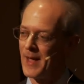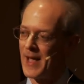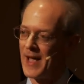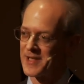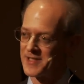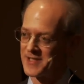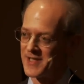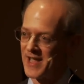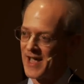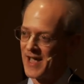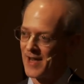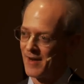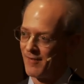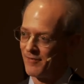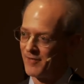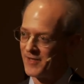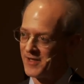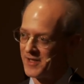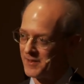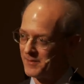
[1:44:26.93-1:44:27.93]
as the head
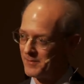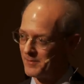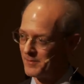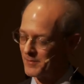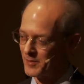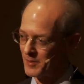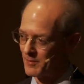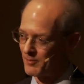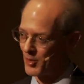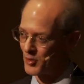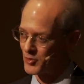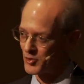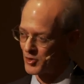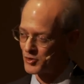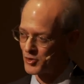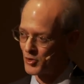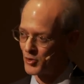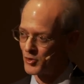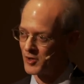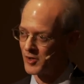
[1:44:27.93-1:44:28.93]
of the
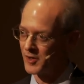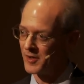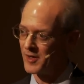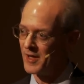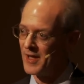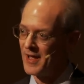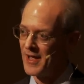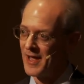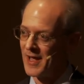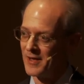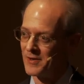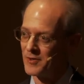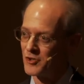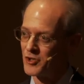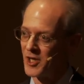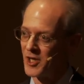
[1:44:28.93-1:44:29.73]
composers union and